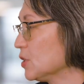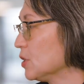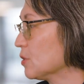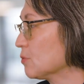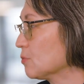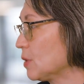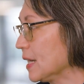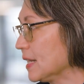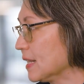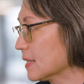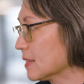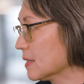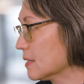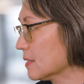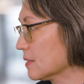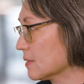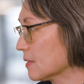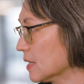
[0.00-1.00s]
right at
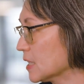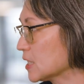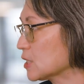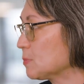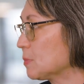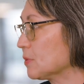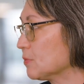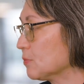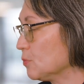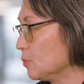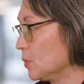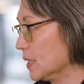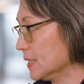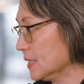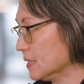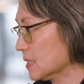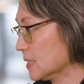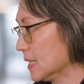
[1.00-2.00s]
the cusp of
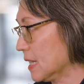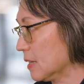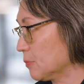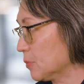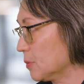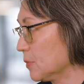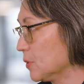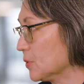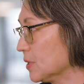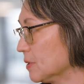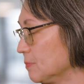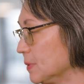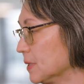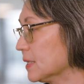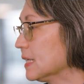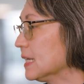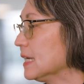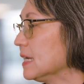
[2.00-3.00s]
wanting to get promoted,
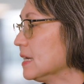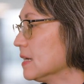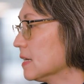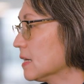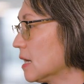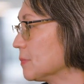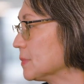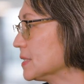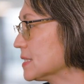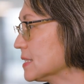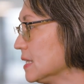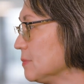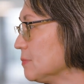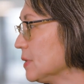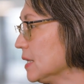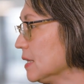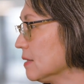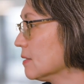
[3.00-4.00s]
but come and see
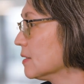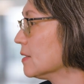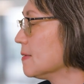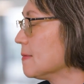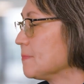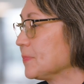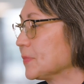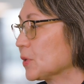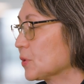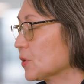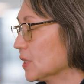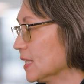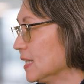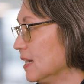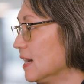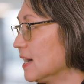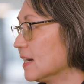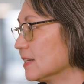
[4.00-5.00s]
me
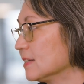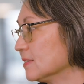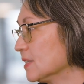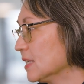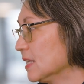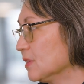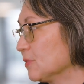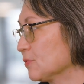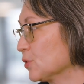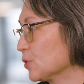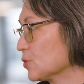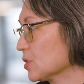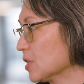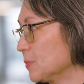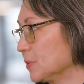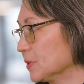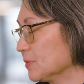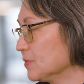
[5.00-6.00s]
early on in the first
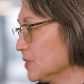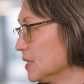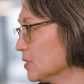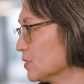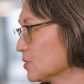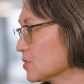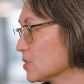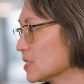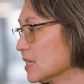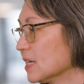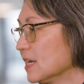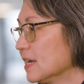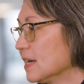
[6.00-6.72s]
couple of years,